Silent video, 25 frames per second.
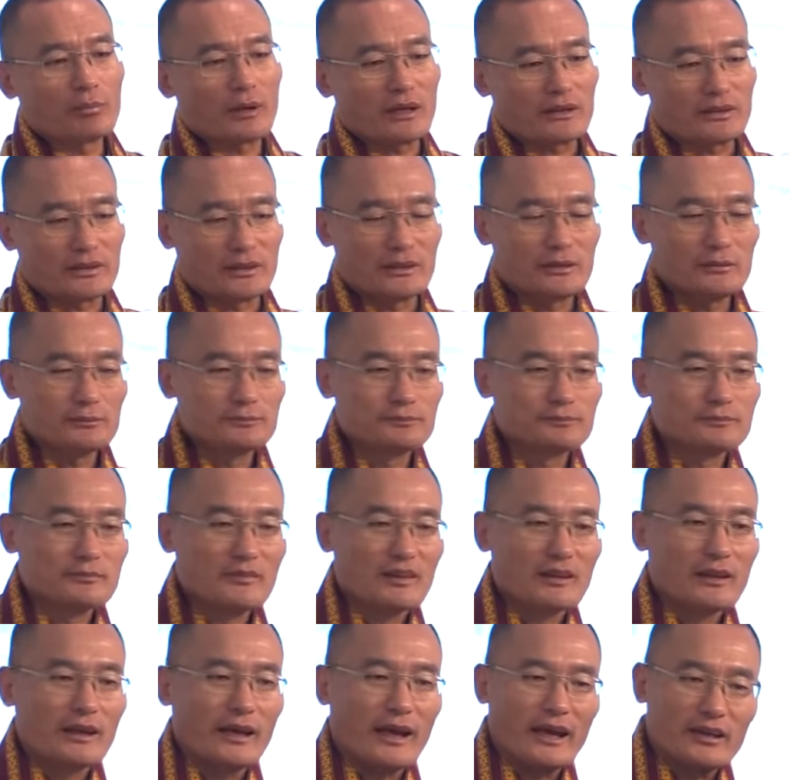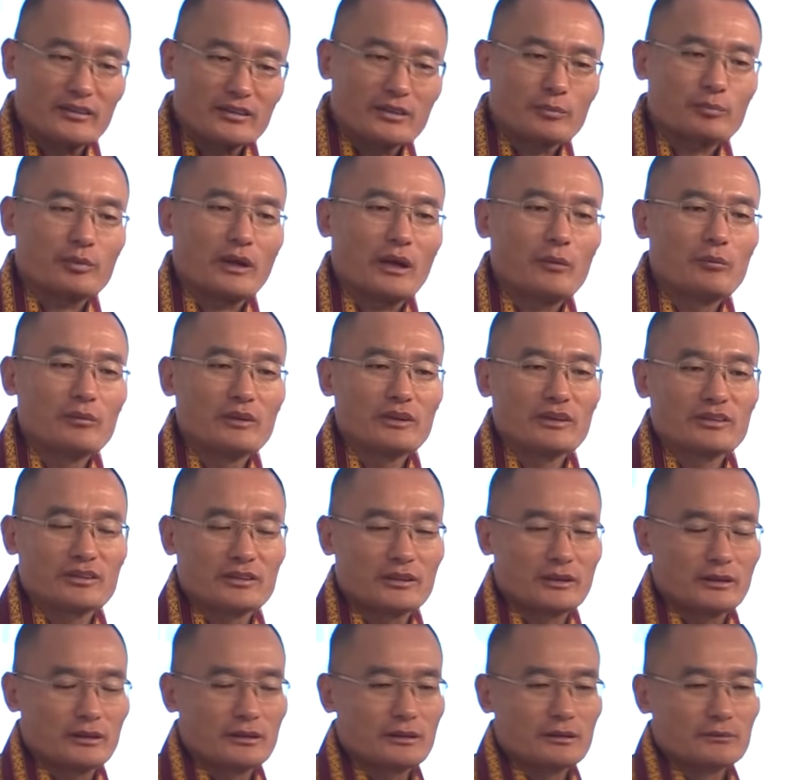party, as a prime
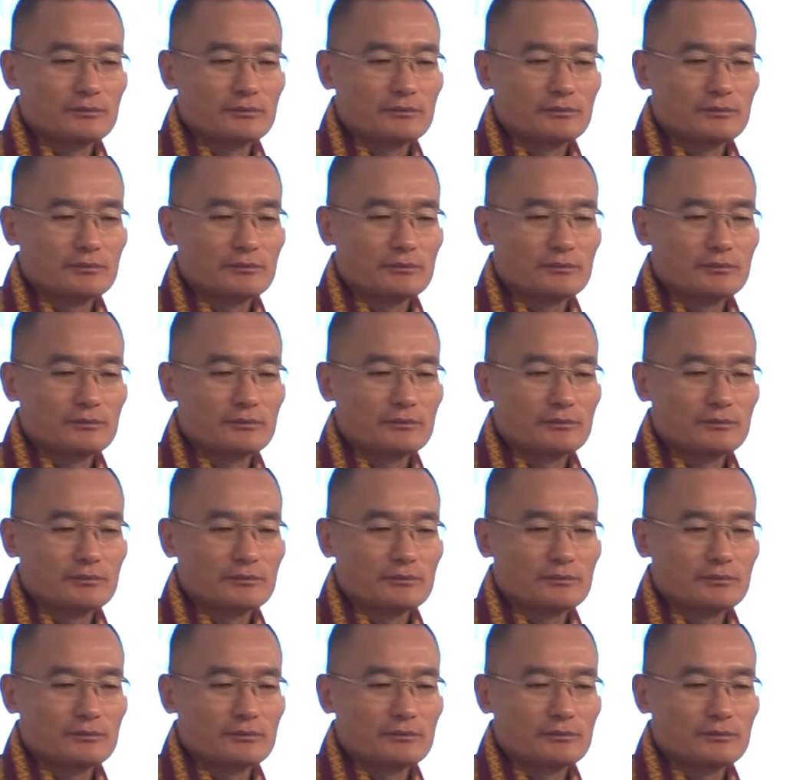minister,